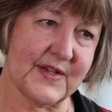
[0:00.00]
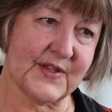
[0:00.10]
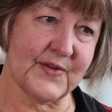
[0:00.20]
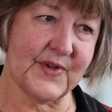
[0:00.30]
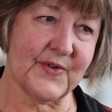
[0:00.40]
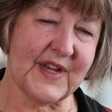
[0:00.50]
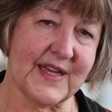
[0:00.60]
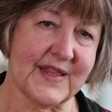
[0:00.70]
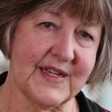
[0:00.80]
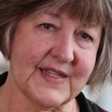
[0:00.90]
So you'll
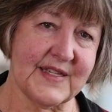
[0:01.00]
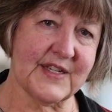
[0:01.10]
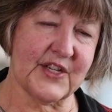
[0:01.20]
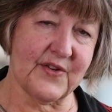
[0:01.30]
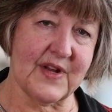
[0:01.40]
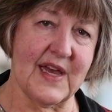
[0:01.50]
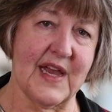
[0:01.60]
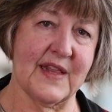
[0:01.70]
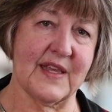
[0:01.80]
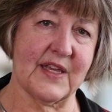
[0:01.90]
get things into your
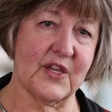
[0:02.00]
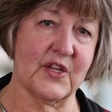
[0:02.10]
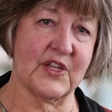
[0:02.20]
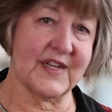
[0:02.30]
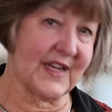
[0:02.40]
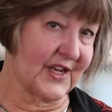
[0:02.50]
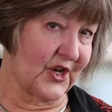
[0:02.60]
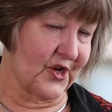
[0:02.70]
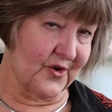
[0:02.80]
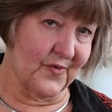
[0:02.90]
line that you didn't
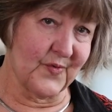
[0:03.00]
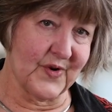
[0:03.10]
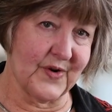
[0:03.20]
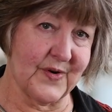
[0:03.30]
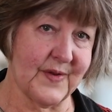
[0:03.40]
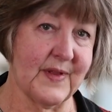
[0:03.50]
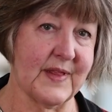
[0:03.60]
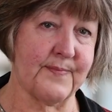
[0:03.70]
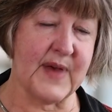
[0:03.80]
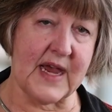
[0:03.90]
know were in
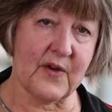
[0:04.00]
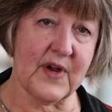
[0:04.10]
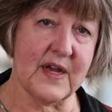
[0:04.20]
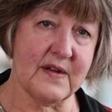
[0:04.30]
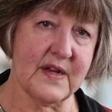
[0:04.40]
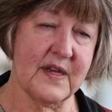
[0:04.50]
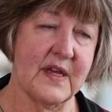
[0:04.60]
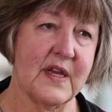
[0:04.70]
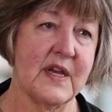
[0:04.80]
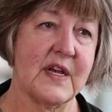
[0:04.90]
the background.
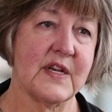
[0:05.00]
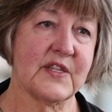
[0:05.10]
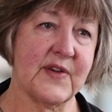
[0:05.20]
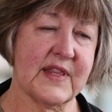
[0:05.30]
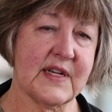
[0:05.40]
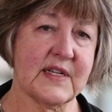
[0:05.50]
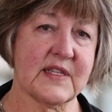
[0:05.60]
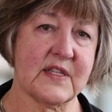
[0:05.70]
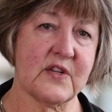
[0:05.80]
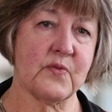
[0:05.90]
So I think it's
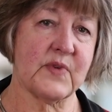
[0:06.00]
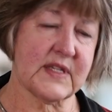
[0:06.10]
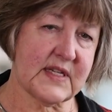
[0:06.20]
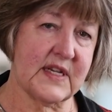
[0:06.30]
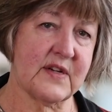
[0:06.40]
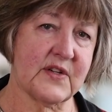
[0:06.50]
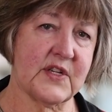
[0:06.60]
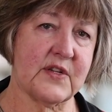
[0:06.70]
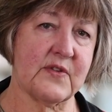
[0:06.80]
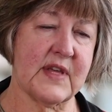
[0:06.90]
a little riskier
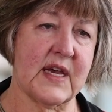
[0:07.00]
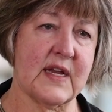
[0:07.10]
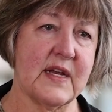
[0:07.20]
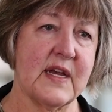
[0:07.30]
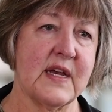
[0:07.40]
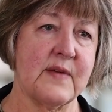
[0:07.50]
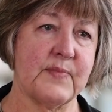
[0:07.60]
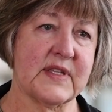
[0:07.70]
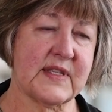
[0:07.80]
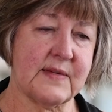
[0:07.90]
to do that.
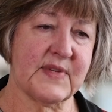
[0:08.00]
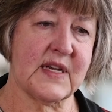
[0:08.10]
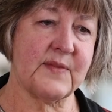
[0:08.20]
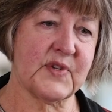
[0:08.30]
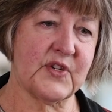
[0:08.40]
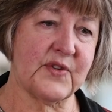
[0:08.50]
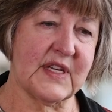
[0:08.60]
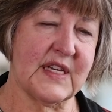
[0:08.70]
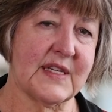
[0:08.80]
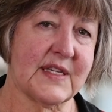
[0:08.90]
But sometimes you
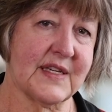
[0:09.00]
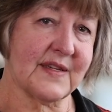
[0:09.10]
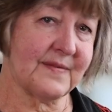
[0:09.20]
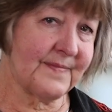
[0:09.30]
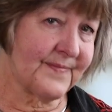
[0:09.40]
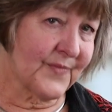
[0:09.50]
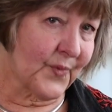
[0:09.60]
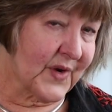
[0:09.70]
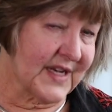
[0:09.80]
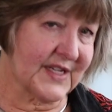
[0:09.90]
need to
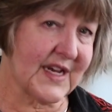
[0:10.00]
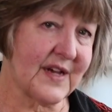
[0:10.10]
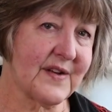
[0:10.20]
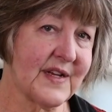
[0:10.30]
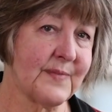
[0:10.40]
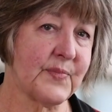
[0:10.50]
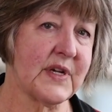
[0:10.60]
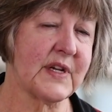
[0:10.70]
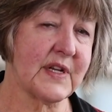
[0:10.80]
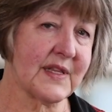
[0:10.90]
reach out and
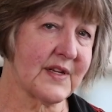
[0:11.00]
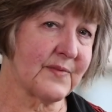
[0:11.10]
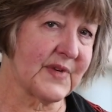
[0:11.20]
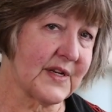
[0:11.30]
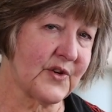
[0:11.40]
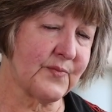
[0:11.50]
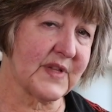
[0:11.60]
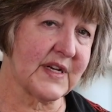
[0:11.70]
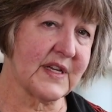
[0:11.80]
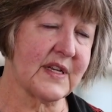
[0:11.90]
bring in a little bit new
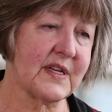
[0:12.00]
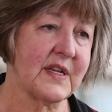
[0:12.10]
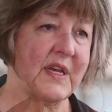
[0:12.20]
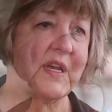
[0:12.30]
blood in.